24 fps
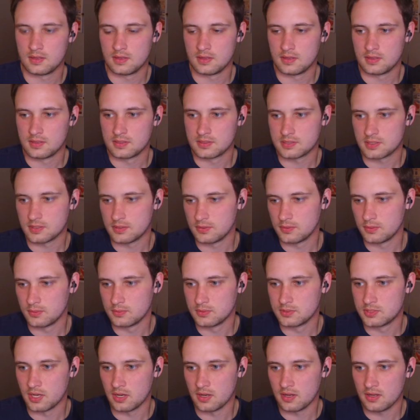So
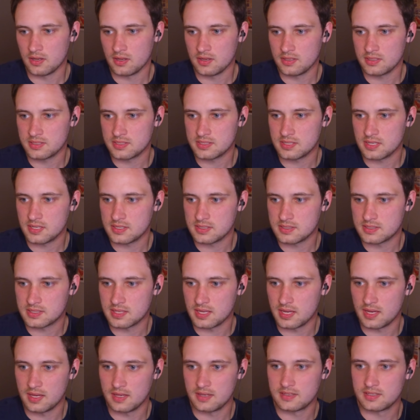Dawn says
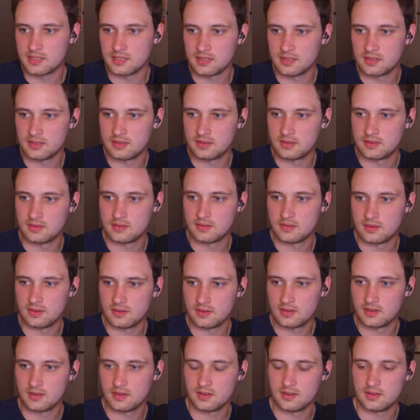that
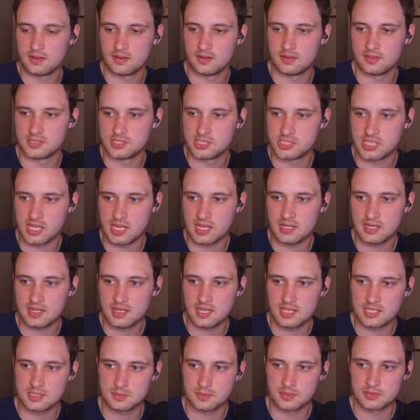Shannon has been